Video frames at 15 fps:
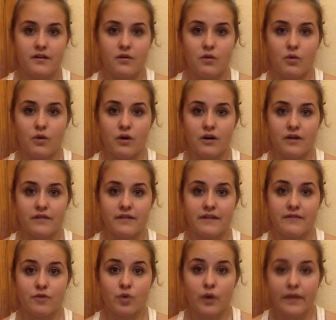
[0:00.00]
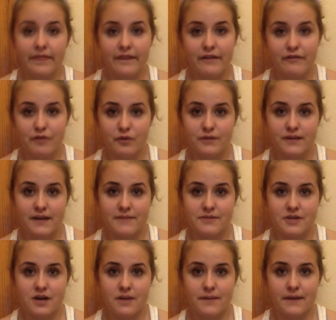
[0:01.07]
or they quit their full-time
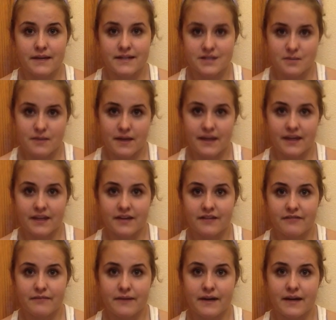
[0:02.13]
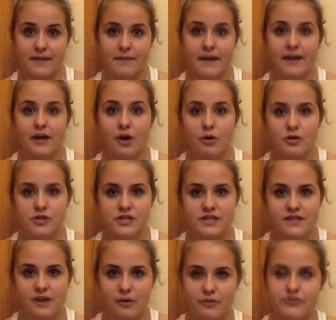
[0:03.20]
job because they're making enough money. My coach's
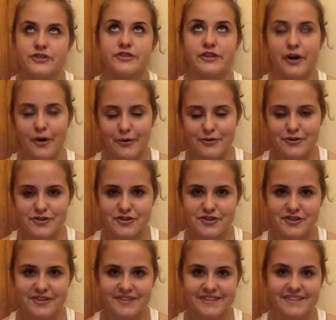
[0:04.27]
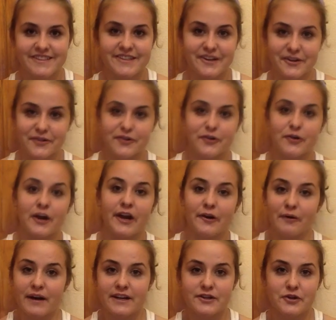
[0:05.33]
coach, you know,
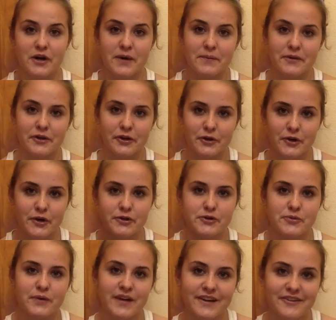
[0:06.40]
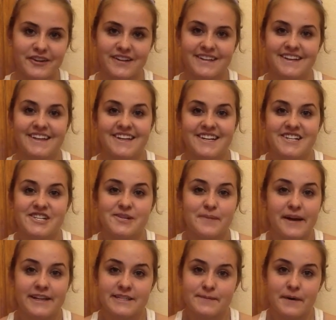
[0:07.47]
great-great-grandmother coach, whatever, she
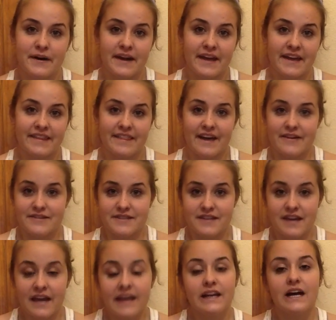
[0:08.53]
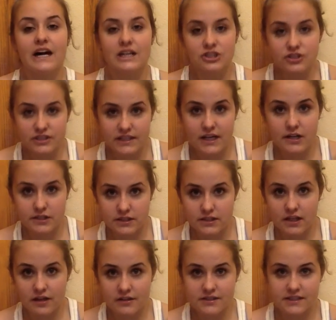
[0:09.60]
makes about $800,000
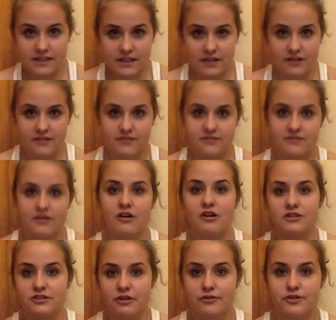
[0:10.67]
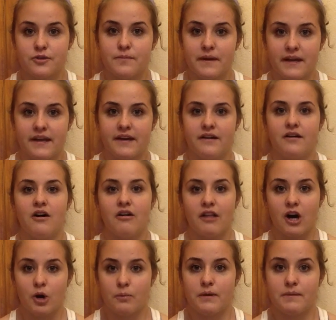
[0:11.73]
a year, all social media, all
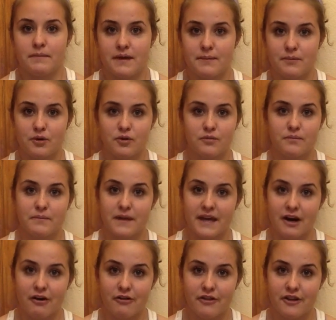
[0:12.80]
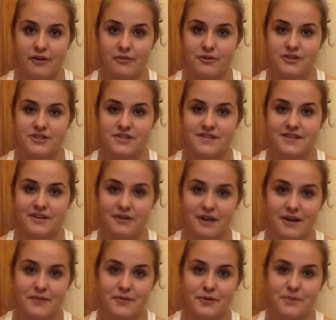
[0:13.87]
helping people be healthier, which is
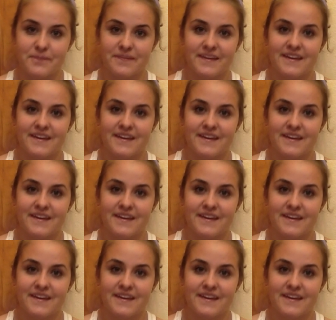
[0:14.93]
incredible.